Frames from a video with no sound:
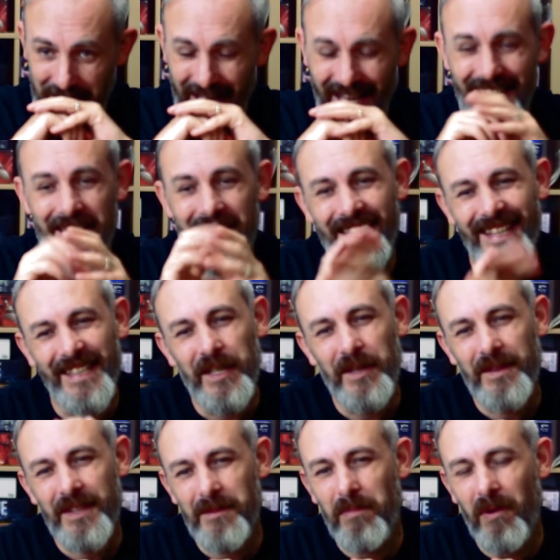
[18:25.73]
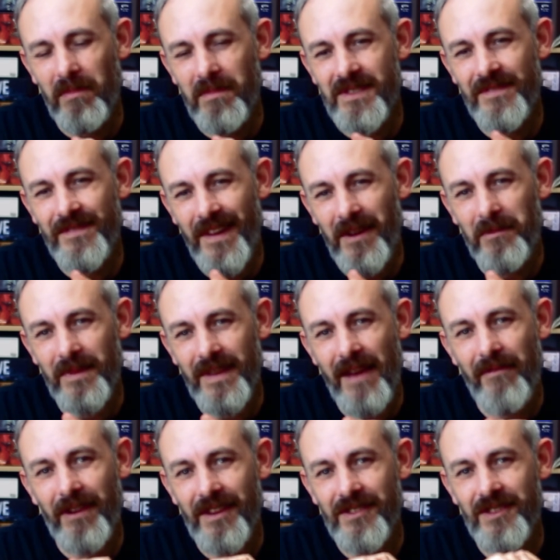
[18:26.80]
And the problem was,
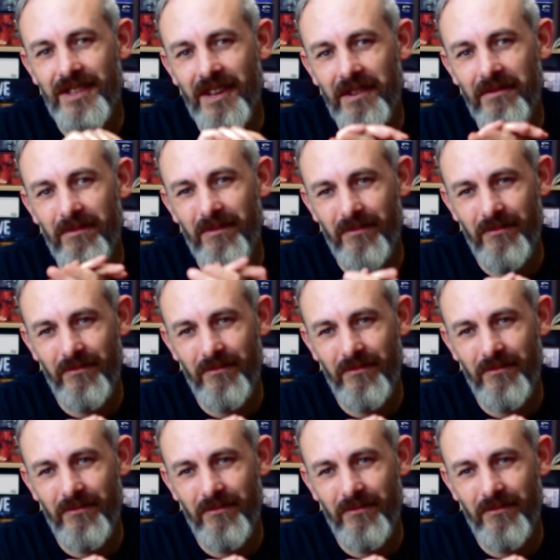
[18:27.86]
everyone else had kind of